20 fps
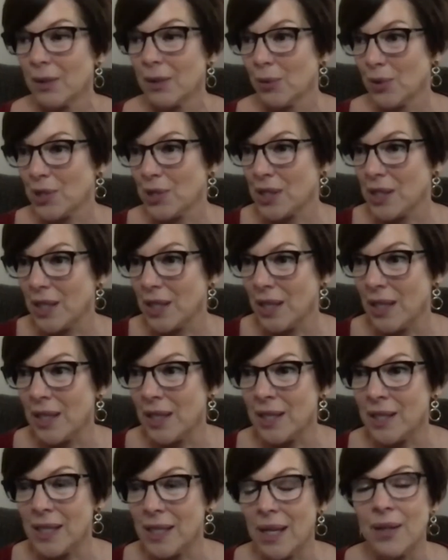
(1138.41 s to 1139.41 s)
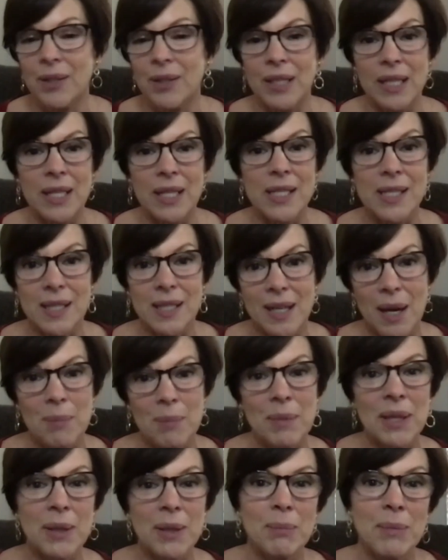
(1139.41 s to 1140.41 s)
Khristine is out east and
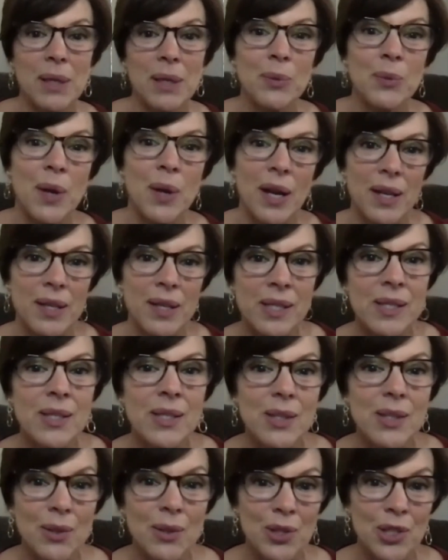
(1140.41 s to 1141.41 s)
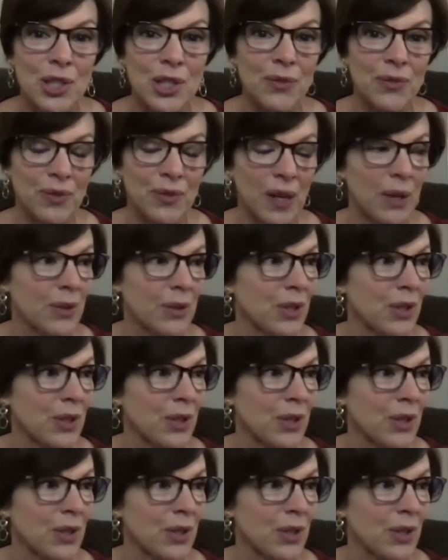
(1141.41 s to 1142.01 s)
I'm in the Midwest. So she found a